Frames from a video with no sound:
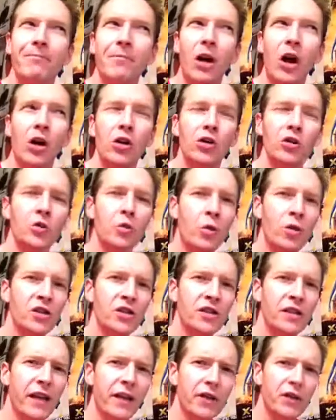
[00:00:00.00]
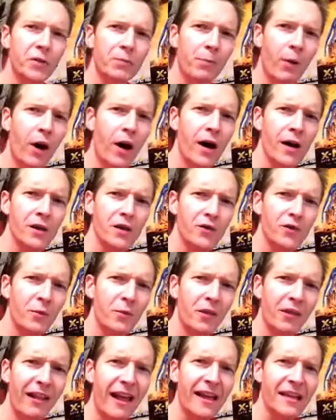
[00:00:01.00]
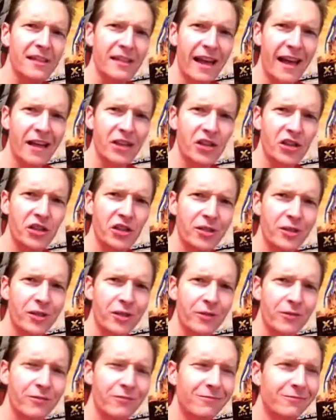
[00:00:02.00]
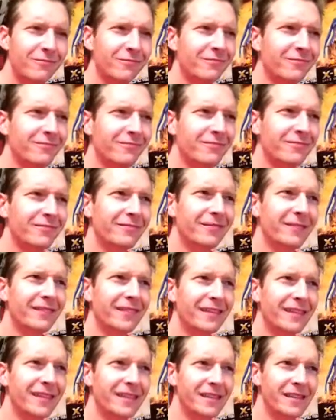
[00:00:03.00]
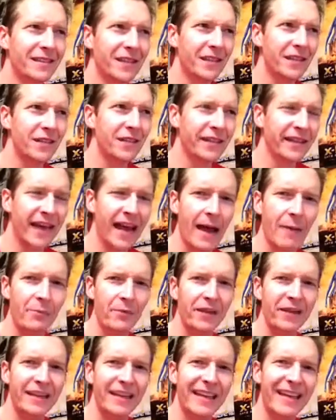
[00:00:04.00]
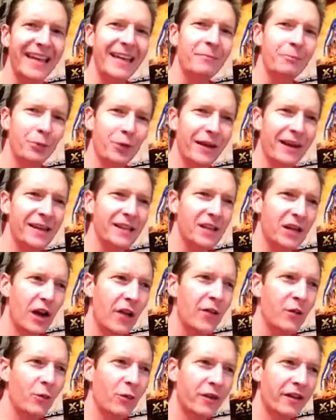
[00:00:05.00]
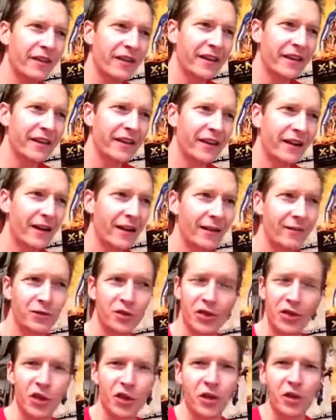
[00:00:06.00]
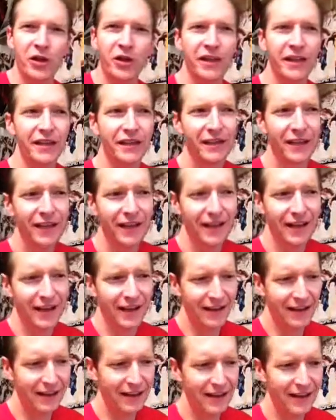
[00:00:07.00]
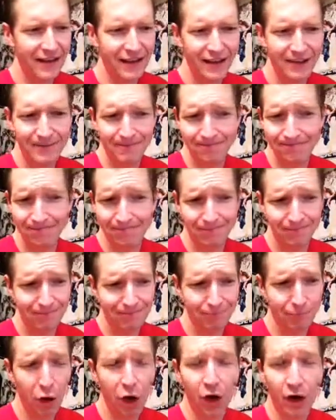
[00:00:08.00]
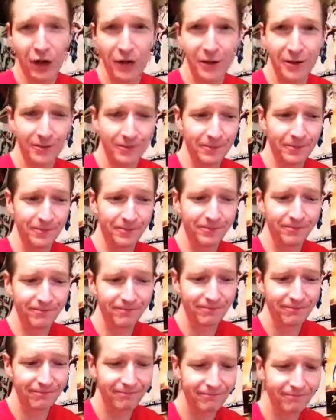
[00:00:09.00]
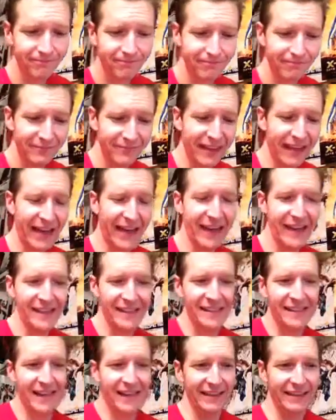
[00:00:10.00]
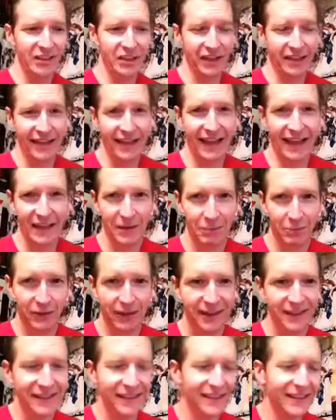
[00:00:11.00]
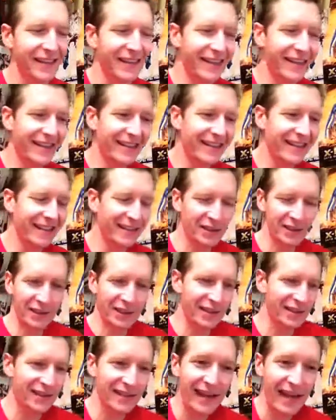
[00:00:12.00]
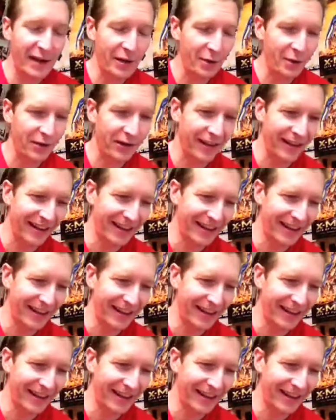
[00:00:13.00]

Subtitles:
Arnold Schwarzenegger's boss from The Last Action Hero is the captain. He plays another one of the security park guys that John Candy plays. That's just a side note.